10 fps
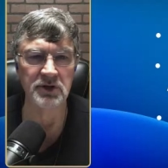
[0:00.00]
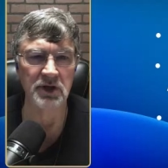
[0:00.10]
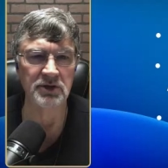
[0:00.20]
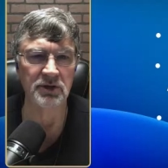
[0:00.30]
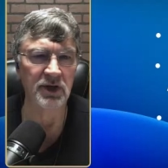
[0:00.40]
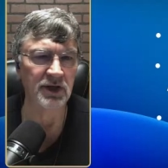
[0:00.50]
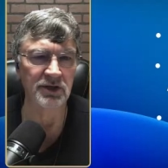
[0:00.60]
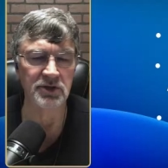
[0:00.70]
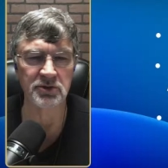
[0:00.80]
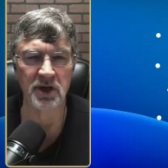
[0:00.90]
there is such a
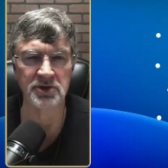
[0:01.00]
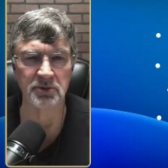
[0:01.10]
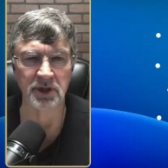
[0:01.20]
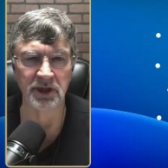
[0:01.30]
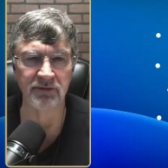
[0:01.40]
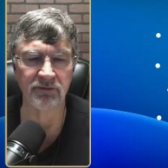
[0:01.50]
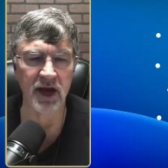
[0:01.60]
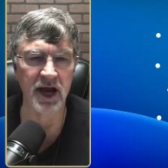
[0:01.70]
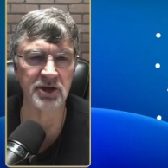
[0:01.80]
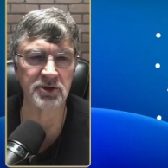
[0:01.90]
thing as stress
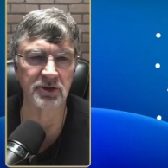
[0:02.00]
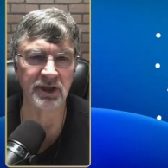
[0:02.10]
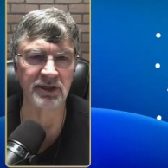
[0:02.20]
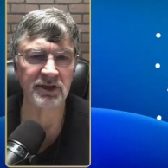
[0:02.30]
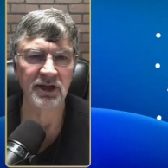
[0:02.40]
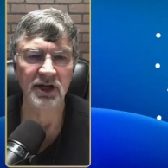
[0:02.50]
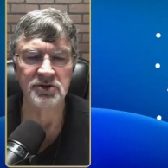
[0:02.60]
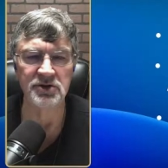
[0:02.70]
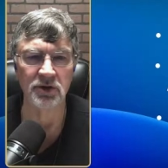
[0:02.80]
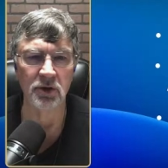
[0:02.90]
relief fracturing.
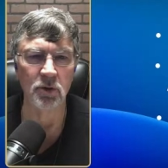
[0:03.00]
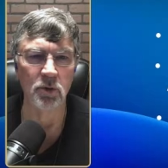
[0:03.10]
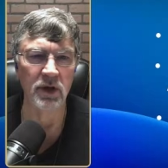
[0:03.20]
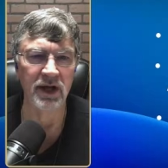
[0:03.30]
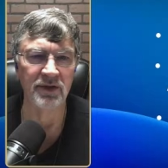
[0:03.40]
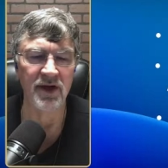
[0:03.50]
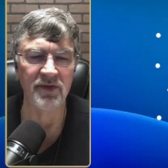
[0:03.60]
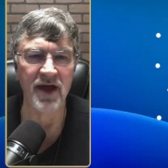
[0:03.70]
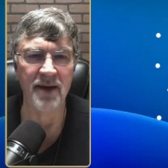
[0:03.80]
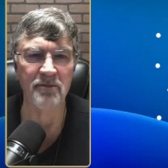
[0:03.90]
So,
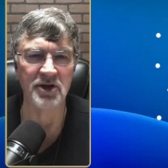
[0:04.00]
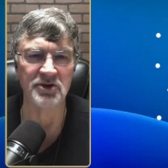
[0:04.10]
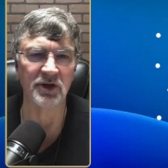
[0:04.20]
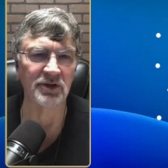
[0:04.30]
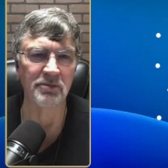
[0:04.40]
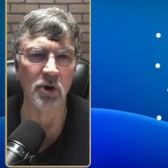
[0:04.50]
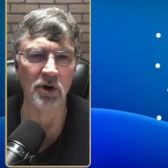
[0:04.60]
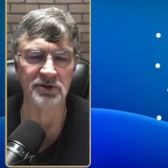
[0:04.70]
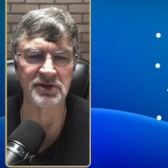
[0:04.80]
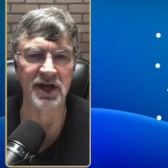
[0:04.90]
and that
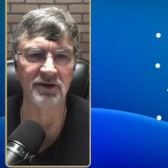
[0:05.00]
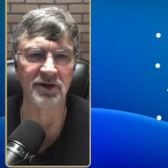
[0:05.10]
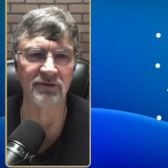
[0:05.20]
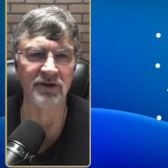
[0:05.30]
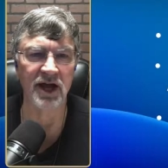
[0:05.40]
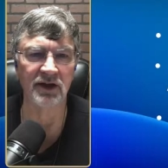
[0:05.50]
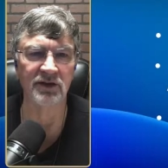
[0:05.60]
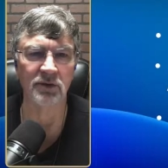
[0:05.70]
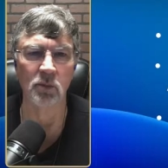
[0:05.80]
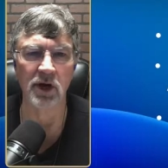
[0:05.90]
basically boils down to the
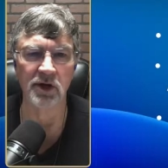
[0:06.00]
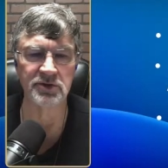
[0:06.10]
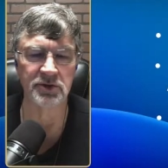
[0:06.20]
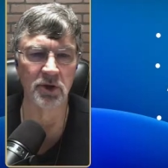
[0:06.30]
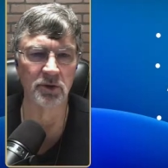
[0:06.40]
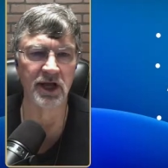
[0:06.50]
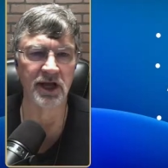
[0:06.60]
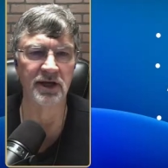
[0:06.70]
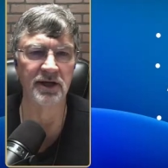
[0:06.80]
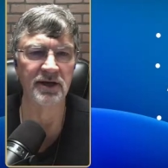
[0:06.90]
fact that wells
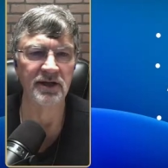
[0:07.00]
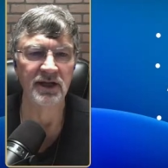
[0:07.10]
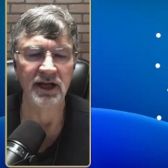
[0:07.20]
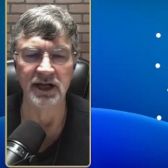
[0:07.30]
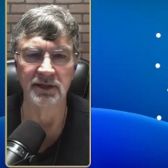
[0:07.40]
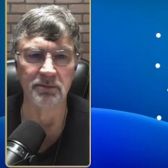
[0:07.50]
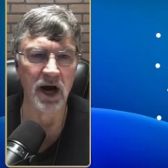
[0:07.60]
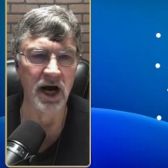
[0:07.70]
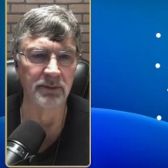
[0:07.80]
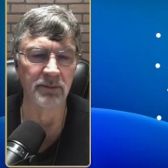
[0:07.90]
located
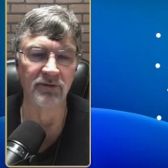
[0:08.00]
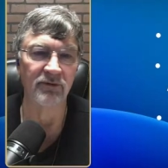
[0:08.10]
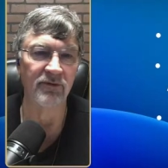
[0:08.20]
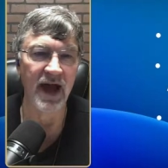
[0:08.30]
in the bottom